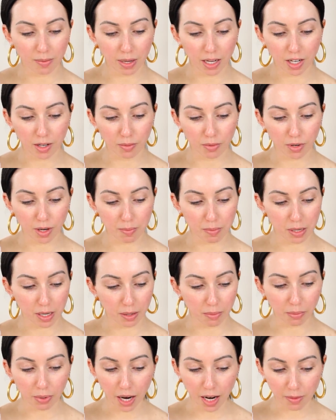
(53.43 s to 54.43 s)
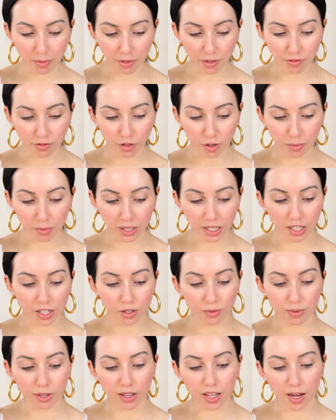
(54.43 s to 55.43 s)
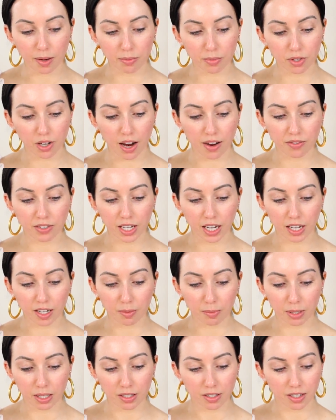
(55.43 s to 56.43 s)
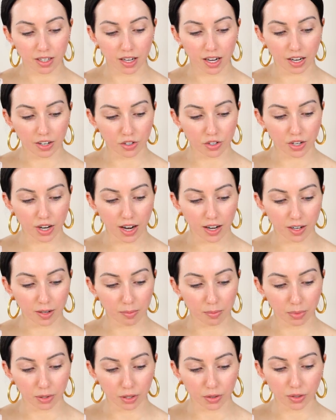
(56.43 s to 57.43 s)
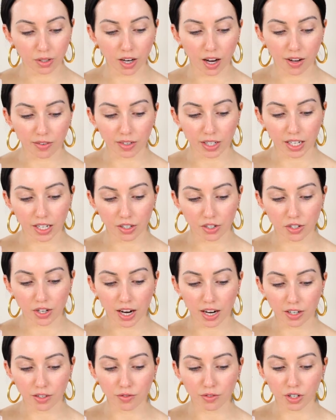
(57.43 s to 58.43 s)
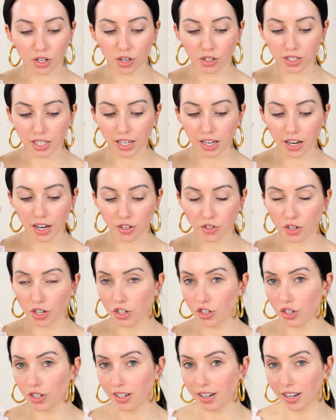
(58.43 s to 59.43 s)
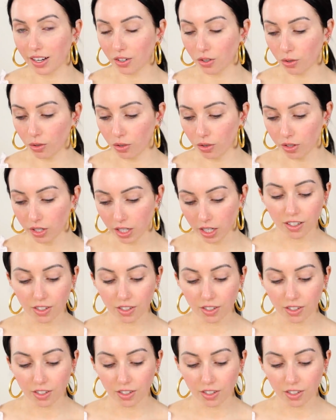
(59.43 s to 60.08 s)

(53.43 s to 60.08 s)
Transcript: makeup gripping primer formulated with hemp-derived cannabis seed extract and blue agave extract for all-day hydration and hold.